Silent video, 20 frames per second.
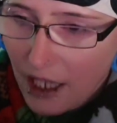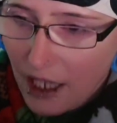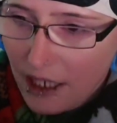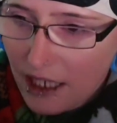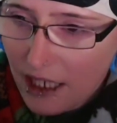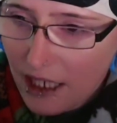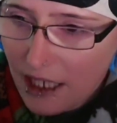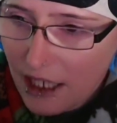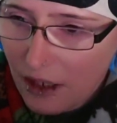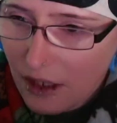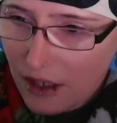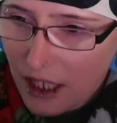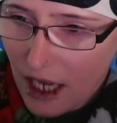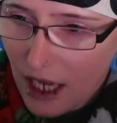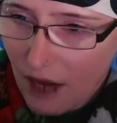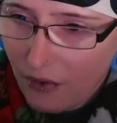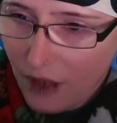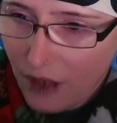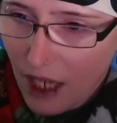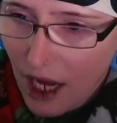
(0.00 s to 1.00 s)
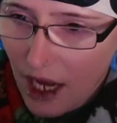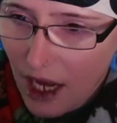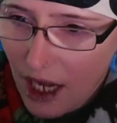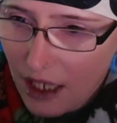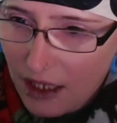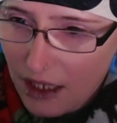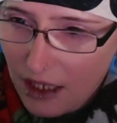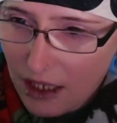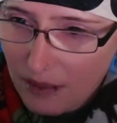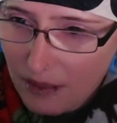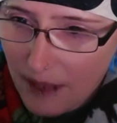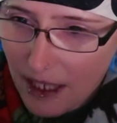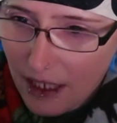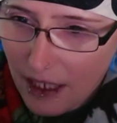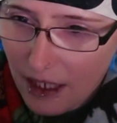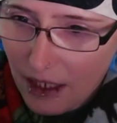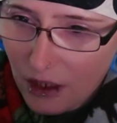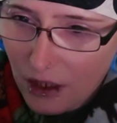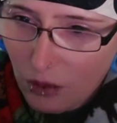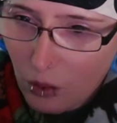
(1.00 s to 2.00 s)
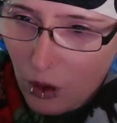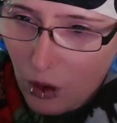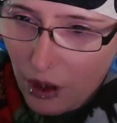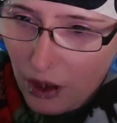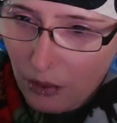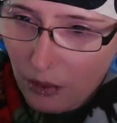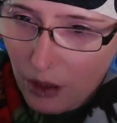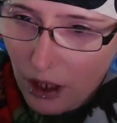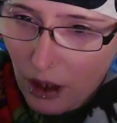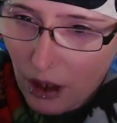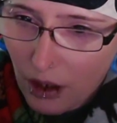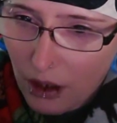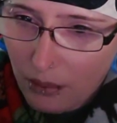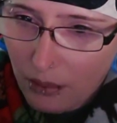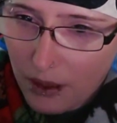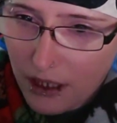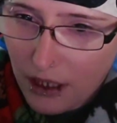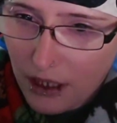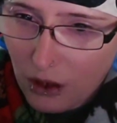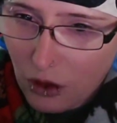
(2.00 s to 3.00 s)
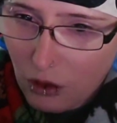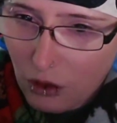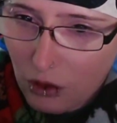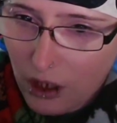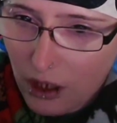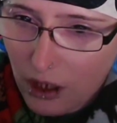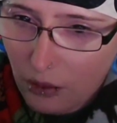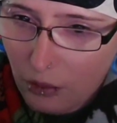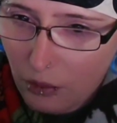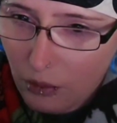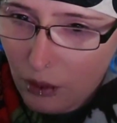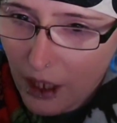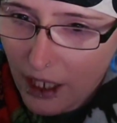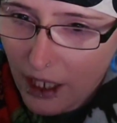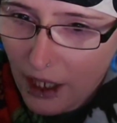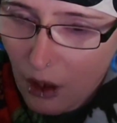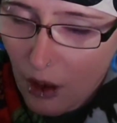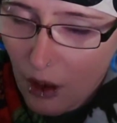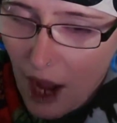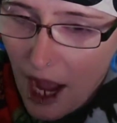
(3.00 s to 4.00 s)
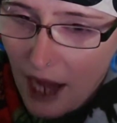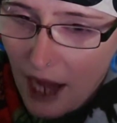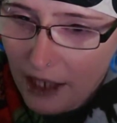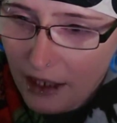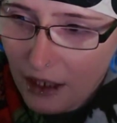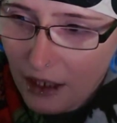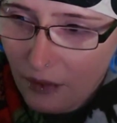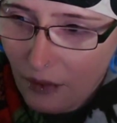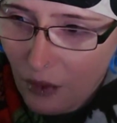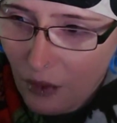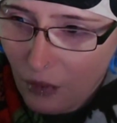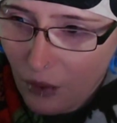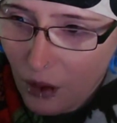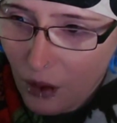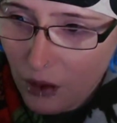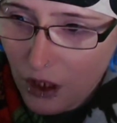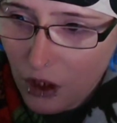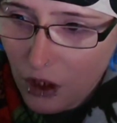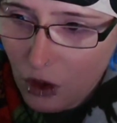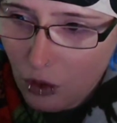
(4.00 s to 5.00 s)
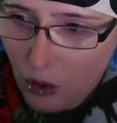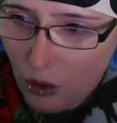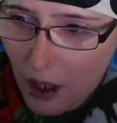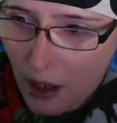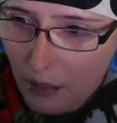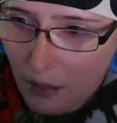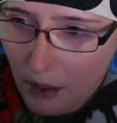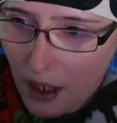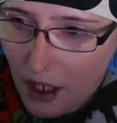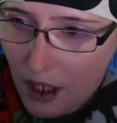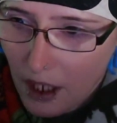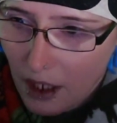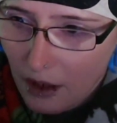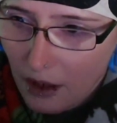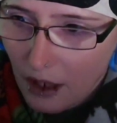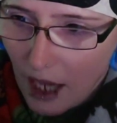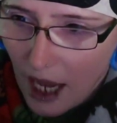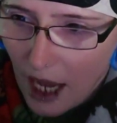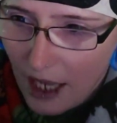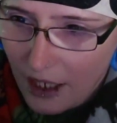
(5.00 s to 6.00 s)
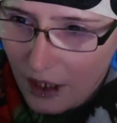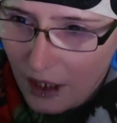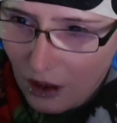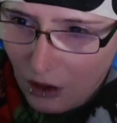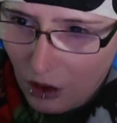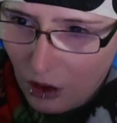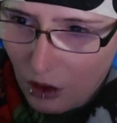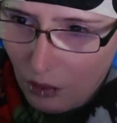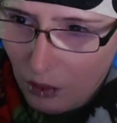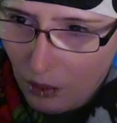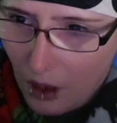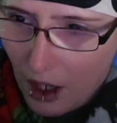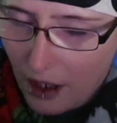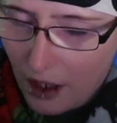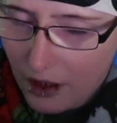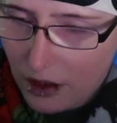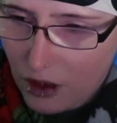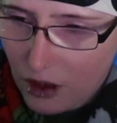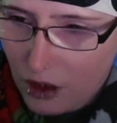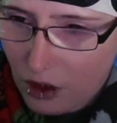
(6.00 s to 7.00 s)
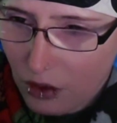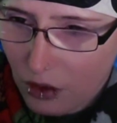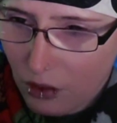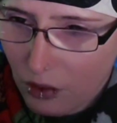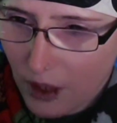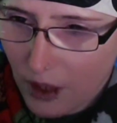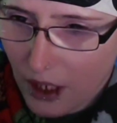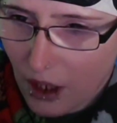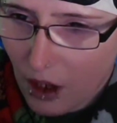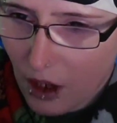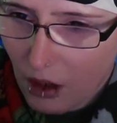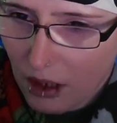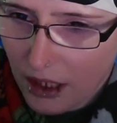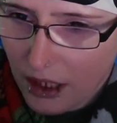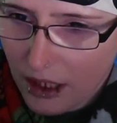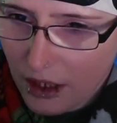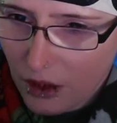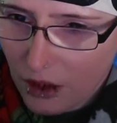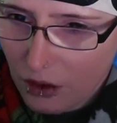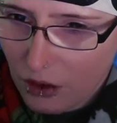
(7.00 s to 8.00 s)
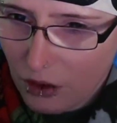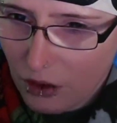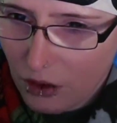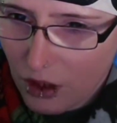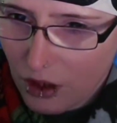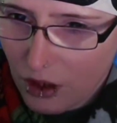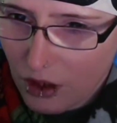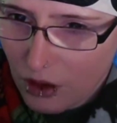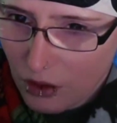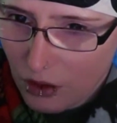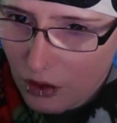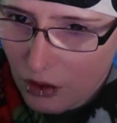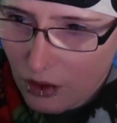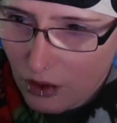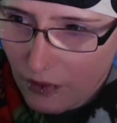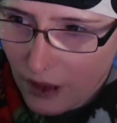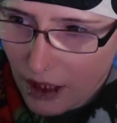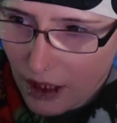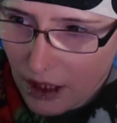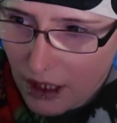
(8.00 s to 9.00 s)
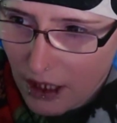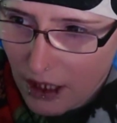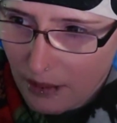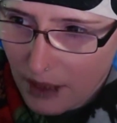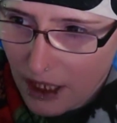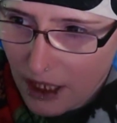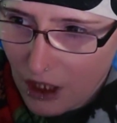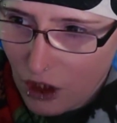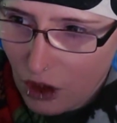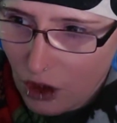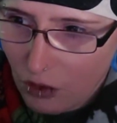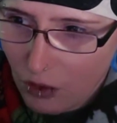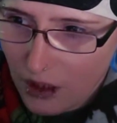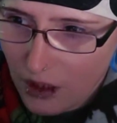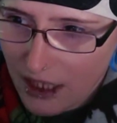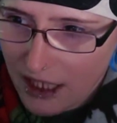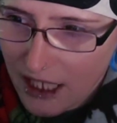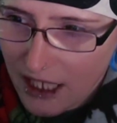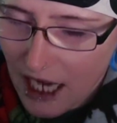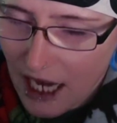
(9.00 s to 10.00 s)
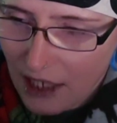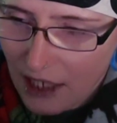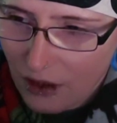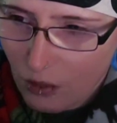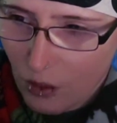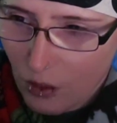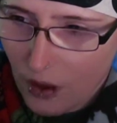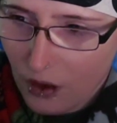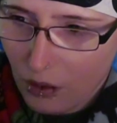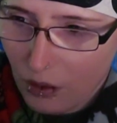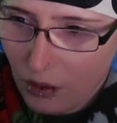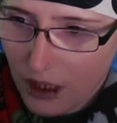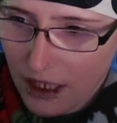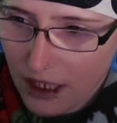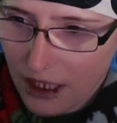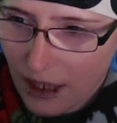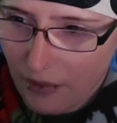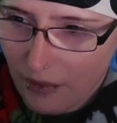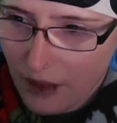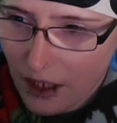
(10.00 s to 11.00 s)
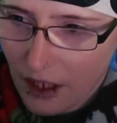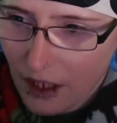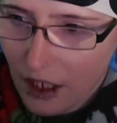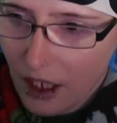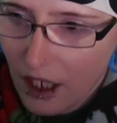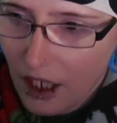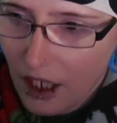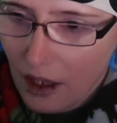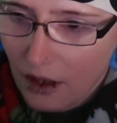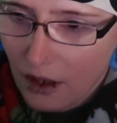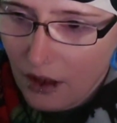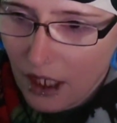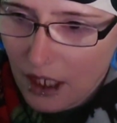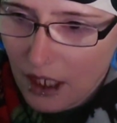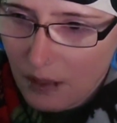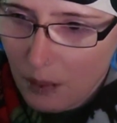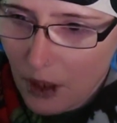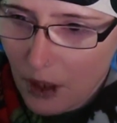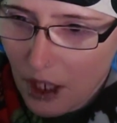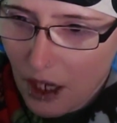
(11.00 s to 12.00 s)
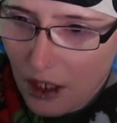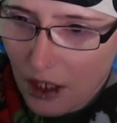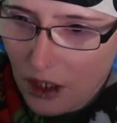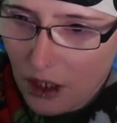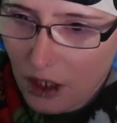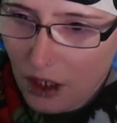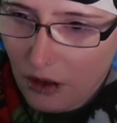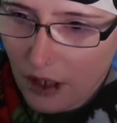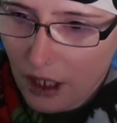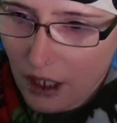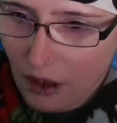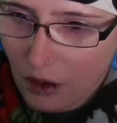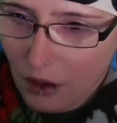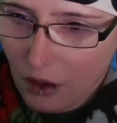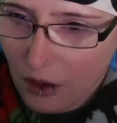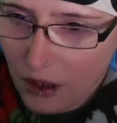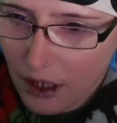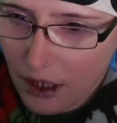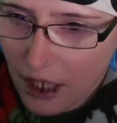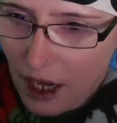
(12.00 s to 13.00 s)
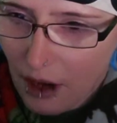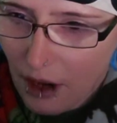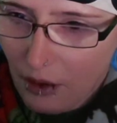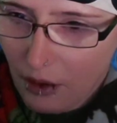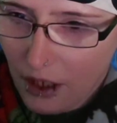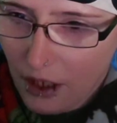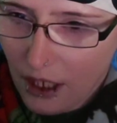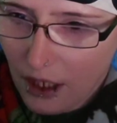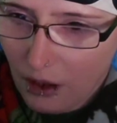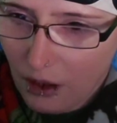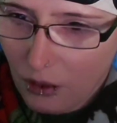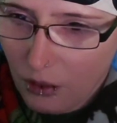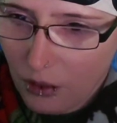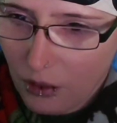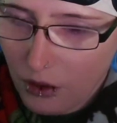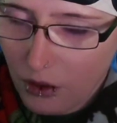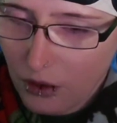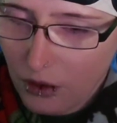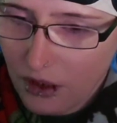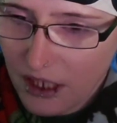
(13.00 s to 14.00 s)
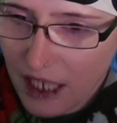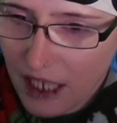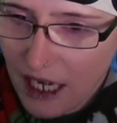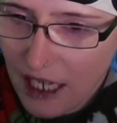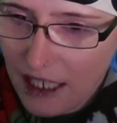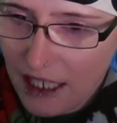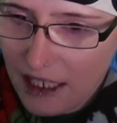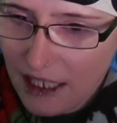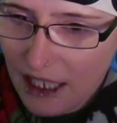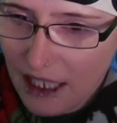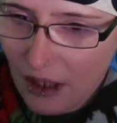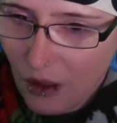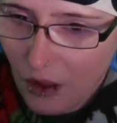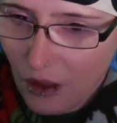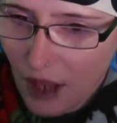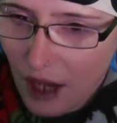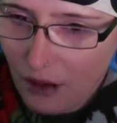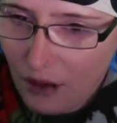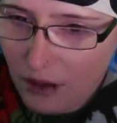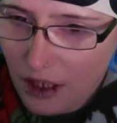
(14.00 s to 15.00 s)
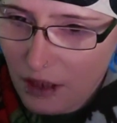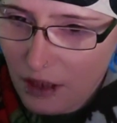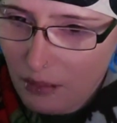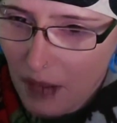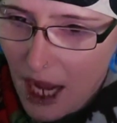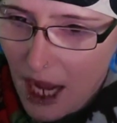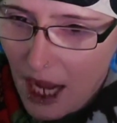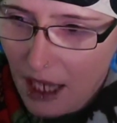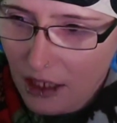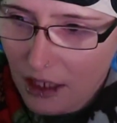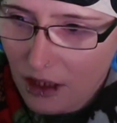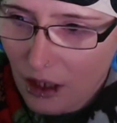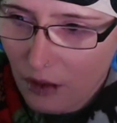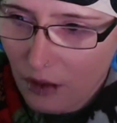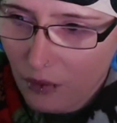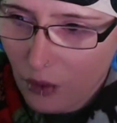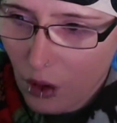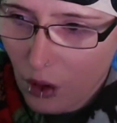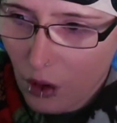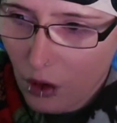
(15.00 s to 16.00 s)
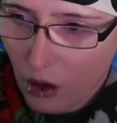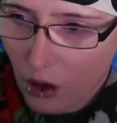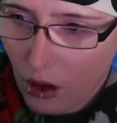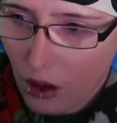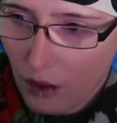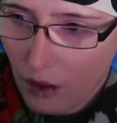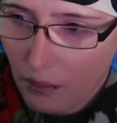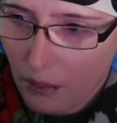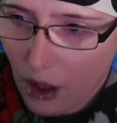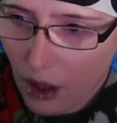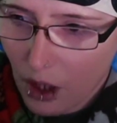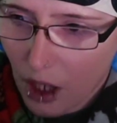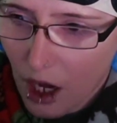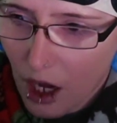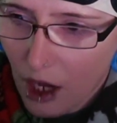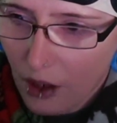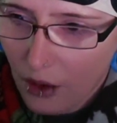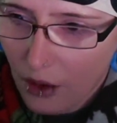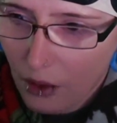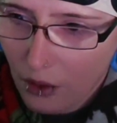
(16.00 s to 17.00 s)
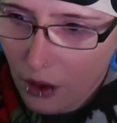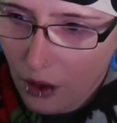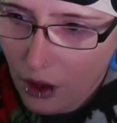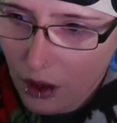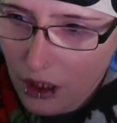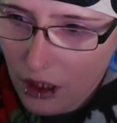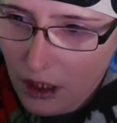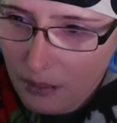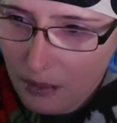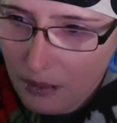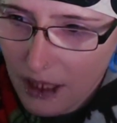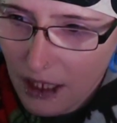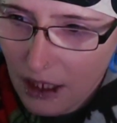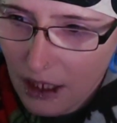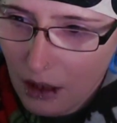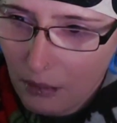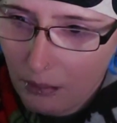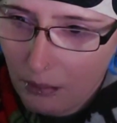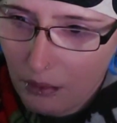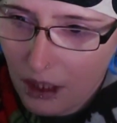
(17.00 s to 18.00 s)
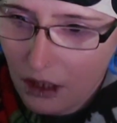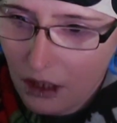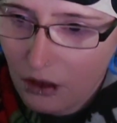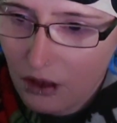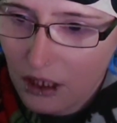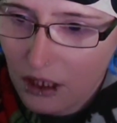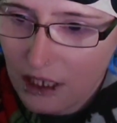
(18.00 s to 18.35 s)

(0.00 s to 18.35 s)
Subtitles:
Details: the FDA has expanded its warning regarding potentially radioactive frozen shrimp, adding new products to the recall list due to concerns over contamination with CS-137. This precautionary alert now includes 18,000 bags of Kroger Mercado cooked medium peeled